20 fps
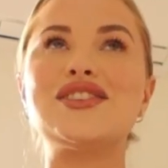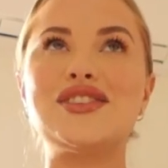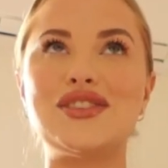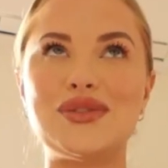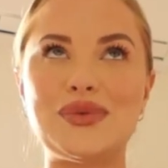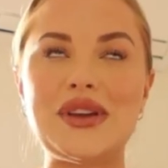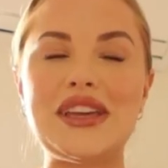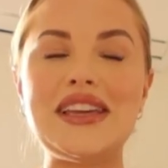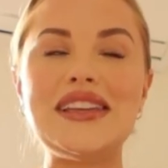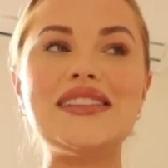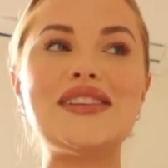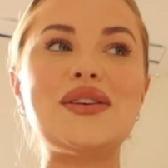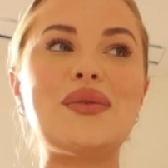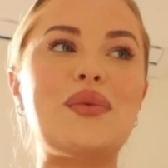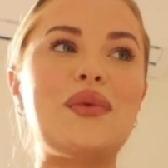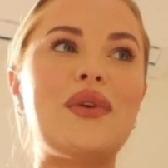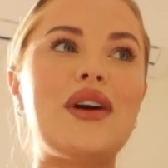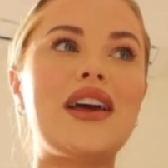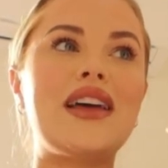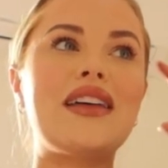
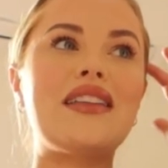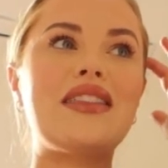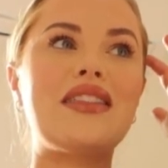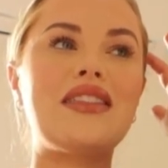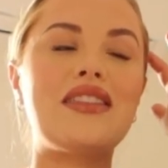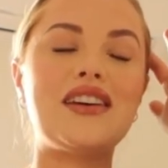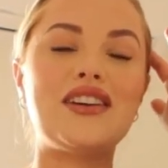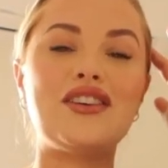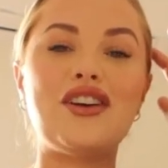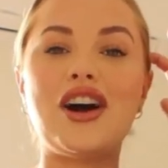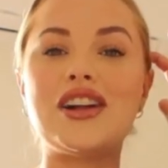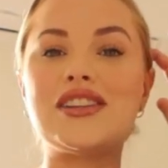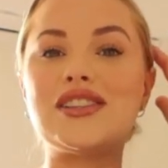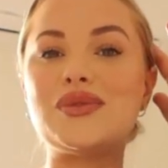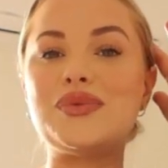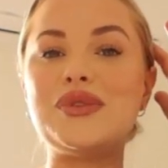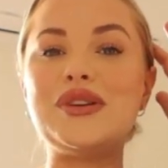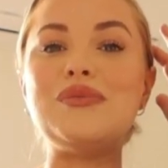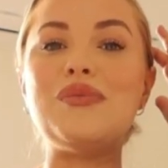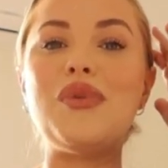with an
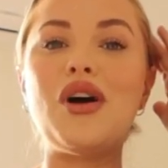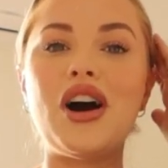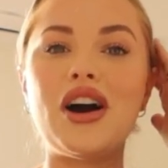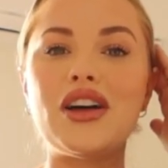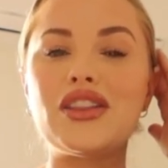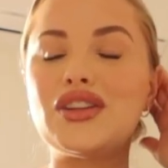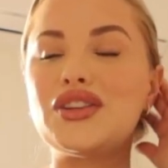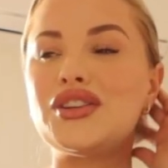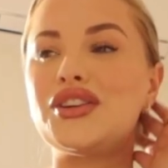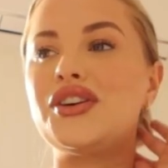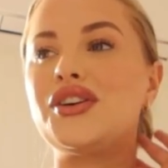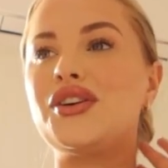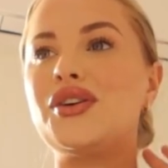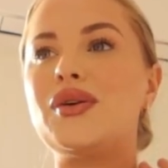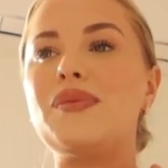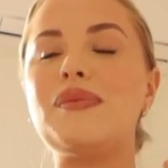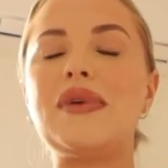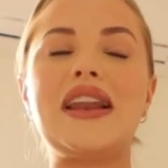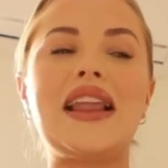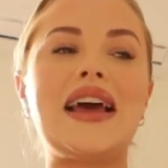ensuite
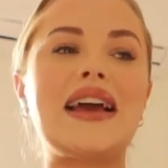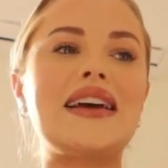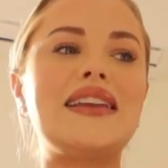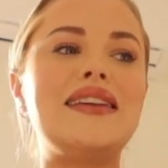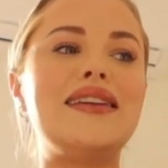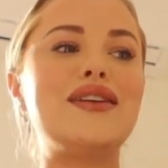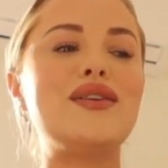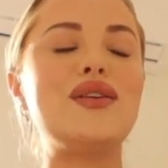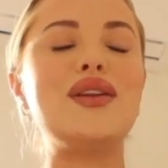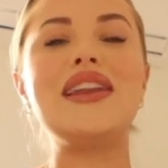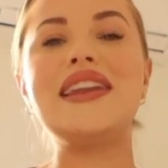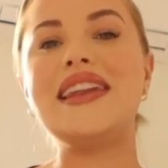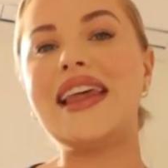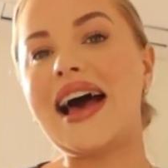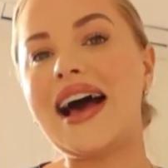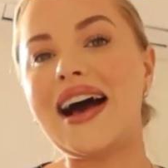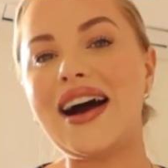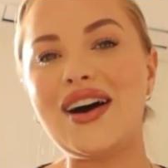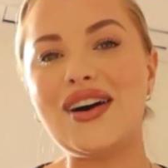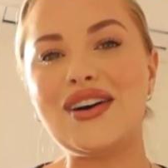bathroom and like a little
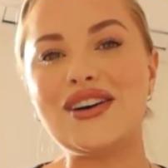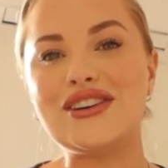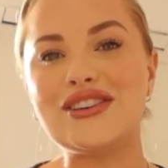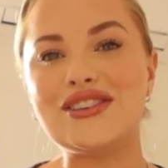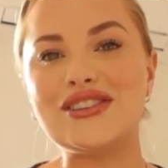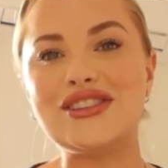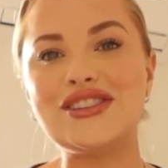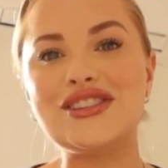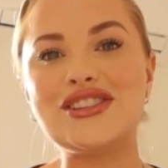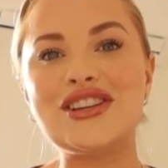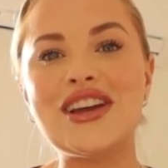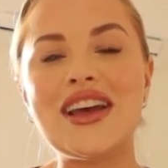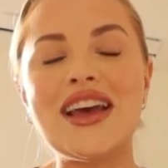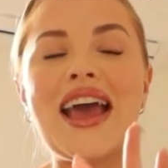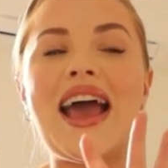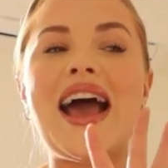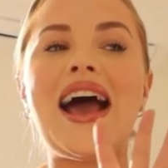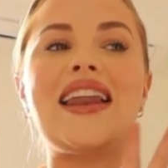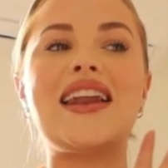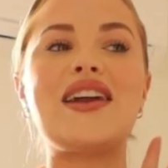lounge,
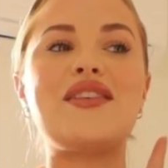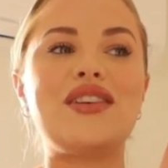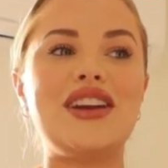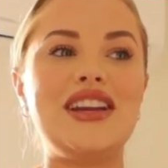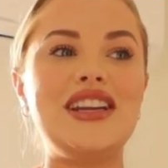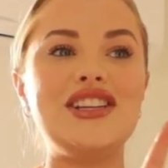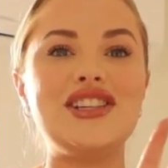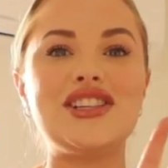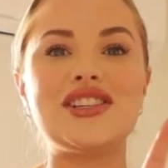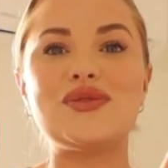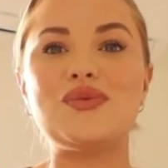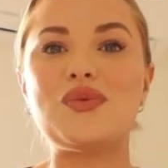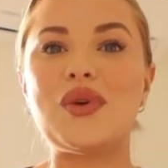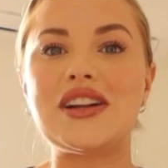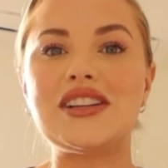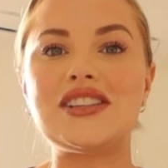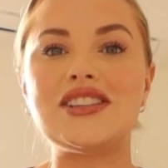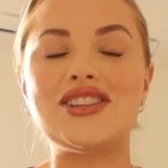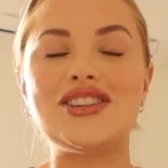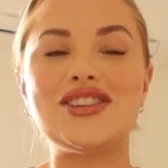and I really just
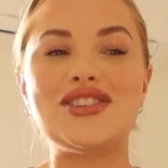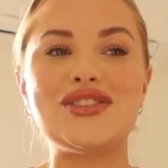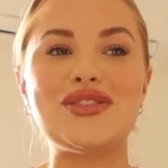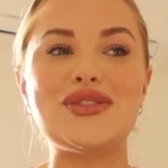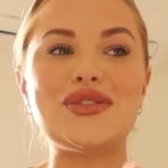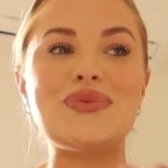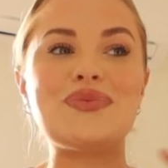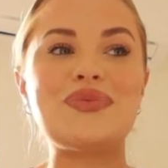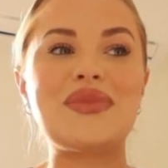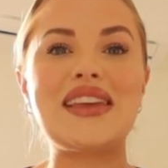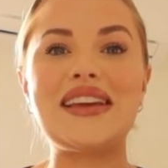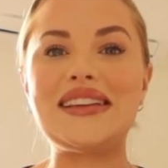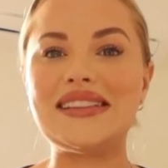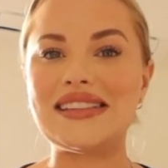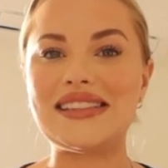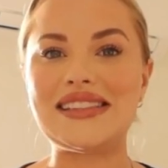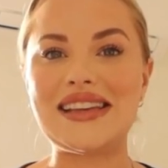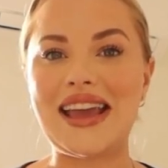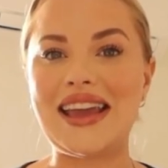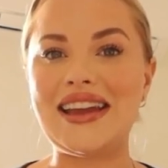want to
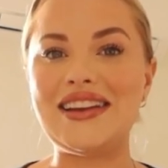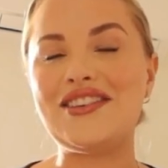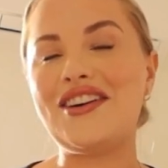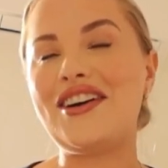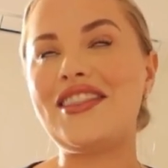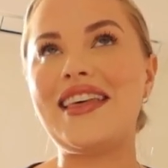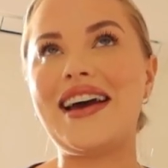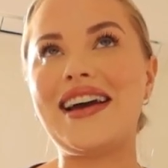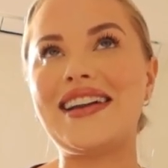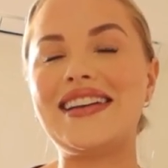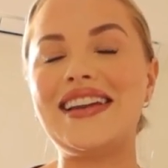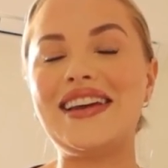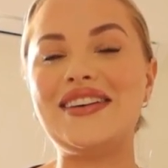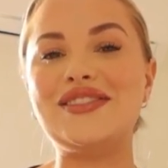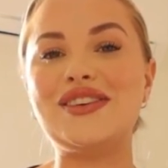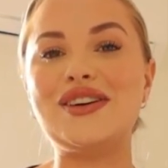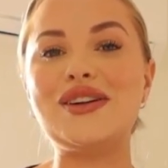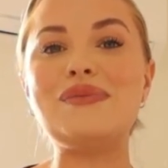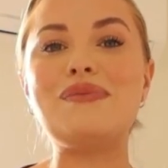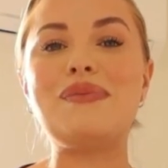entertain on that
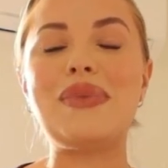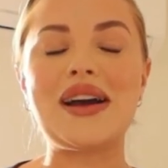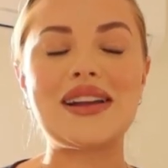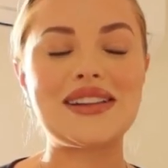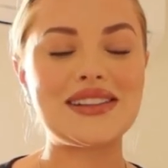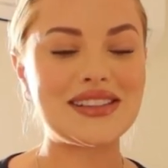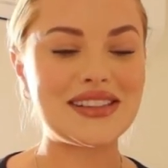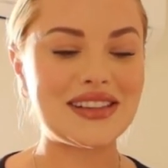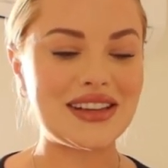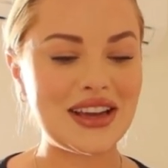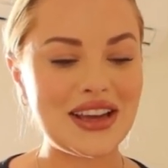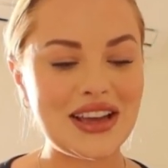level, but